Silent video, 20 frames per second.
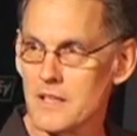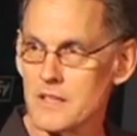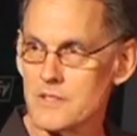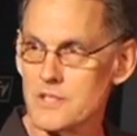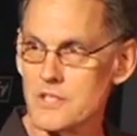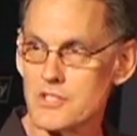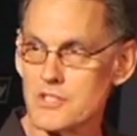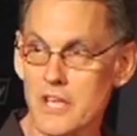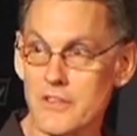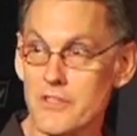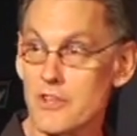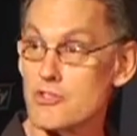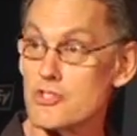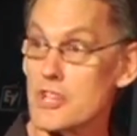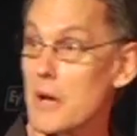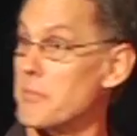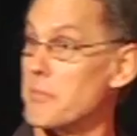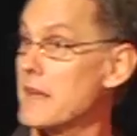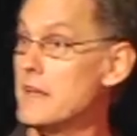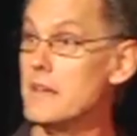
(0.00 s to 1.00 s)
she said, there's
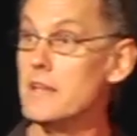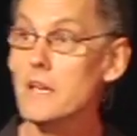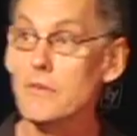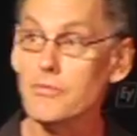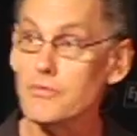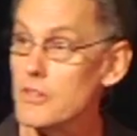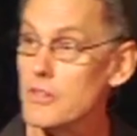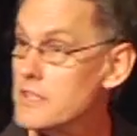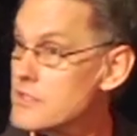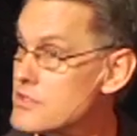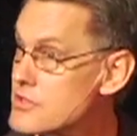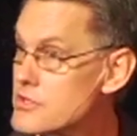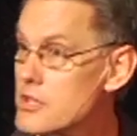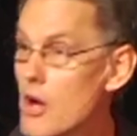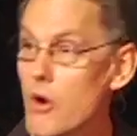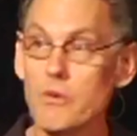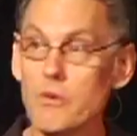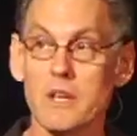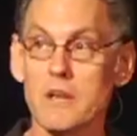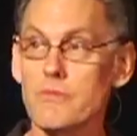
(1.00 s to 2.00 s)
something different,
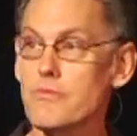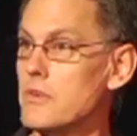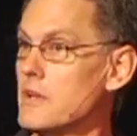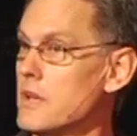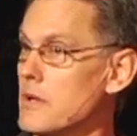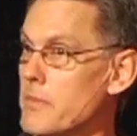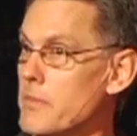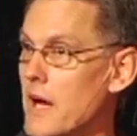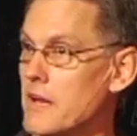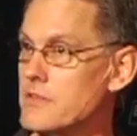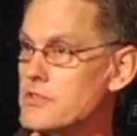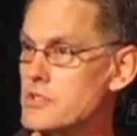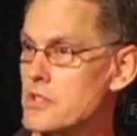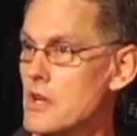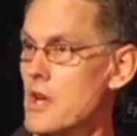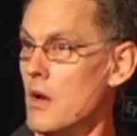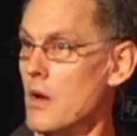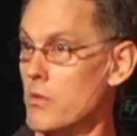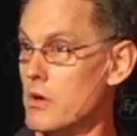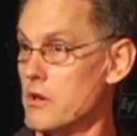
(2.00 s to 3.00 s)
so different about you.
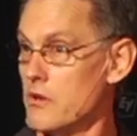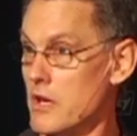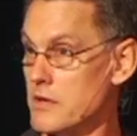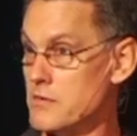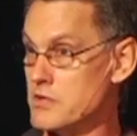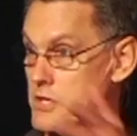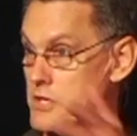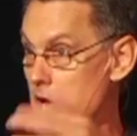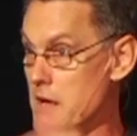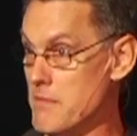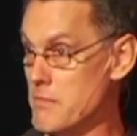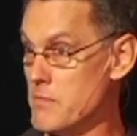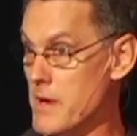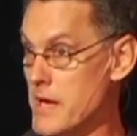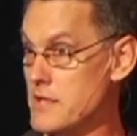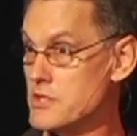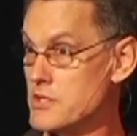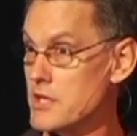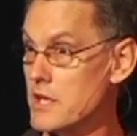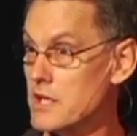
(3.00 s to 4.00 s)
We're in
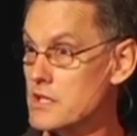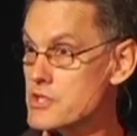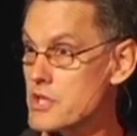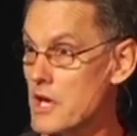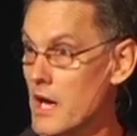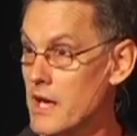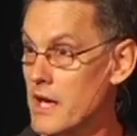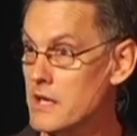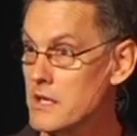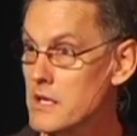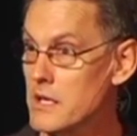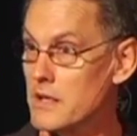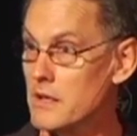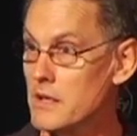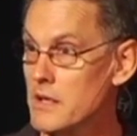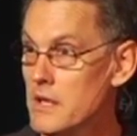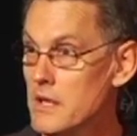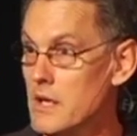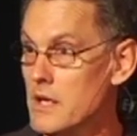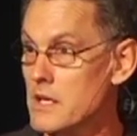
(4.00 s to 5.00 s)
Beijing, China, and
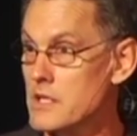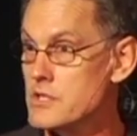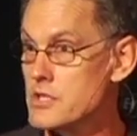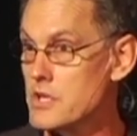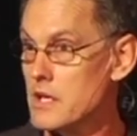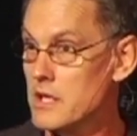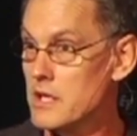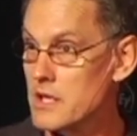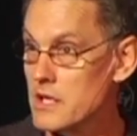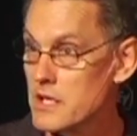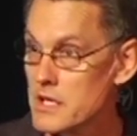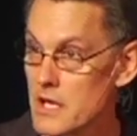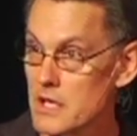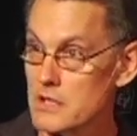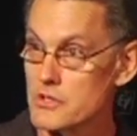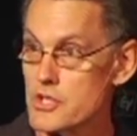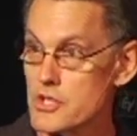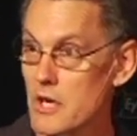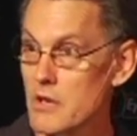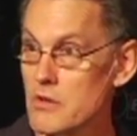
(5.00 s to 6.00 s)
Jean and
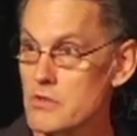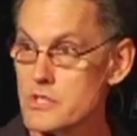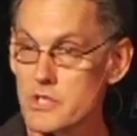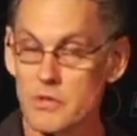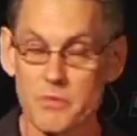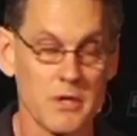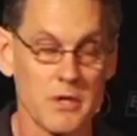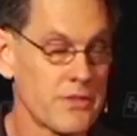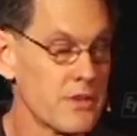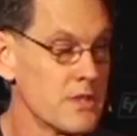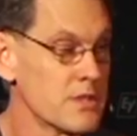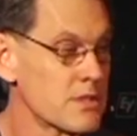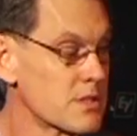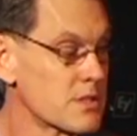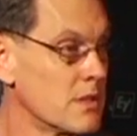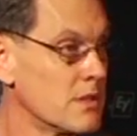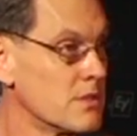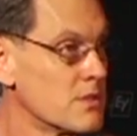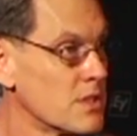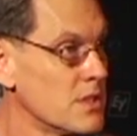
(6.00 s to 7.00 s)
Doug Jones are with us,
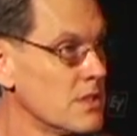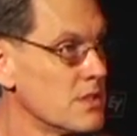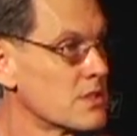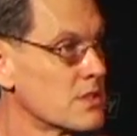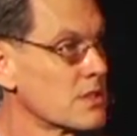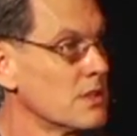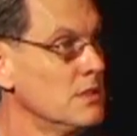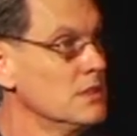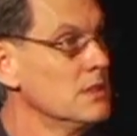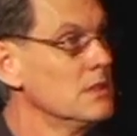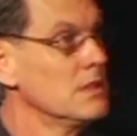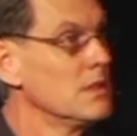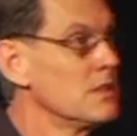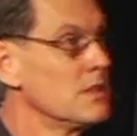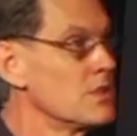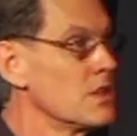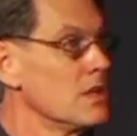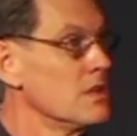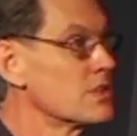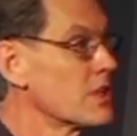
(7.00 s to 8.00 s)
and Jean's
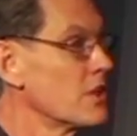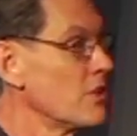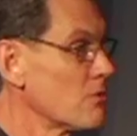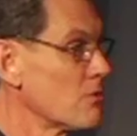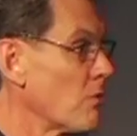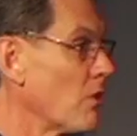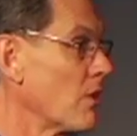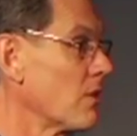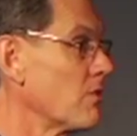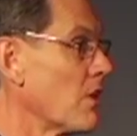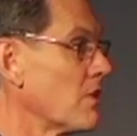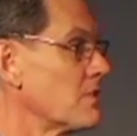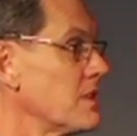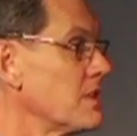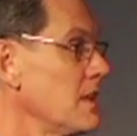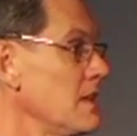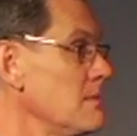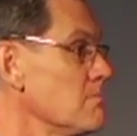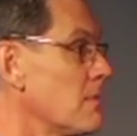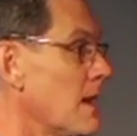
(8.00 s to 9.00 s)
here, one of our
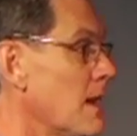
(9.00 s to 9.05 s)
team